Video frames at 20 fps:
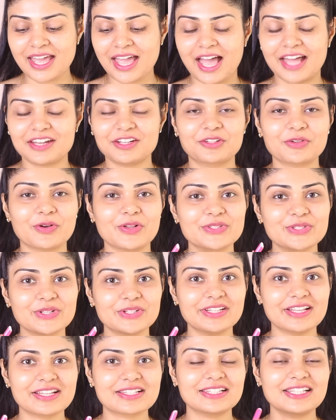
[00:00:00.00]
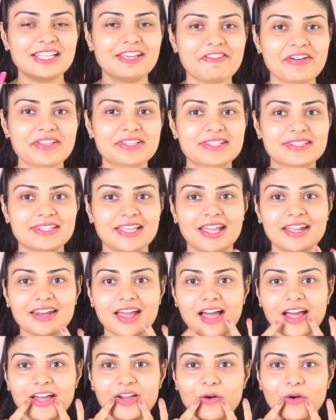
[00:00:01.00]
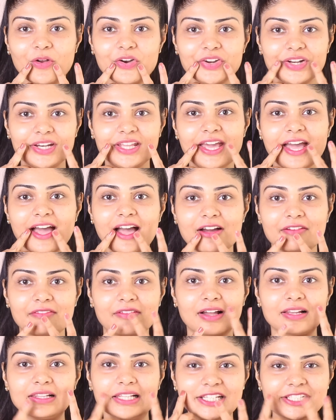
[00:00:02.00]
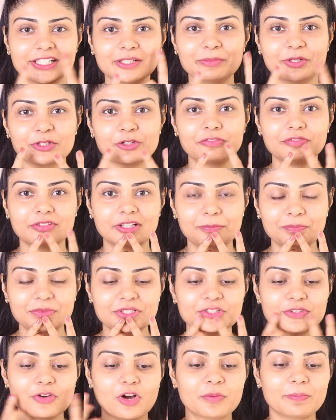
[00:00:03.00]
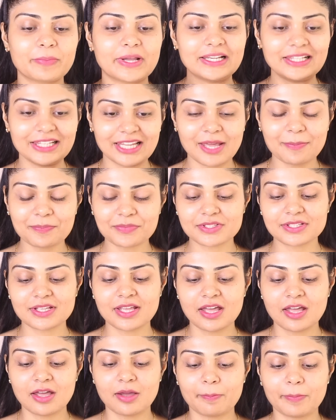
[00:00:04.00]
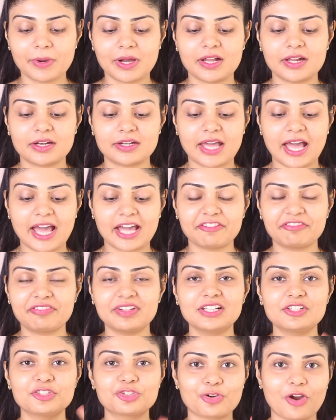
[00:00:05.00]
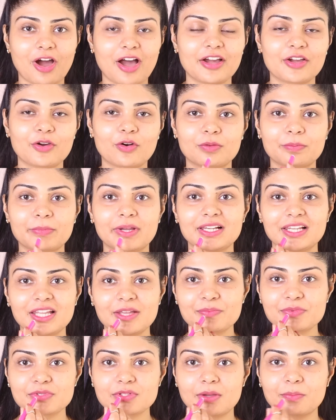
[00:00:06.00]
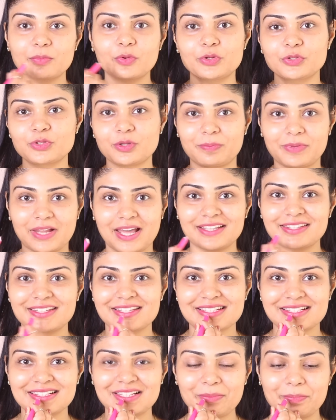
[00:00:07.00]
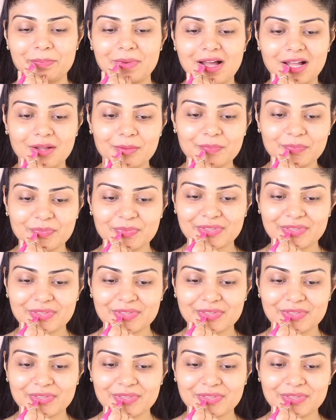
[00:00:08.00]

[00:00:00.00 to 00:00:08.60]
and it also does leave a stain. I already have a little bit of lip tint on my lips, but I feel dry on my lips, so I'm going to apply this lip balm.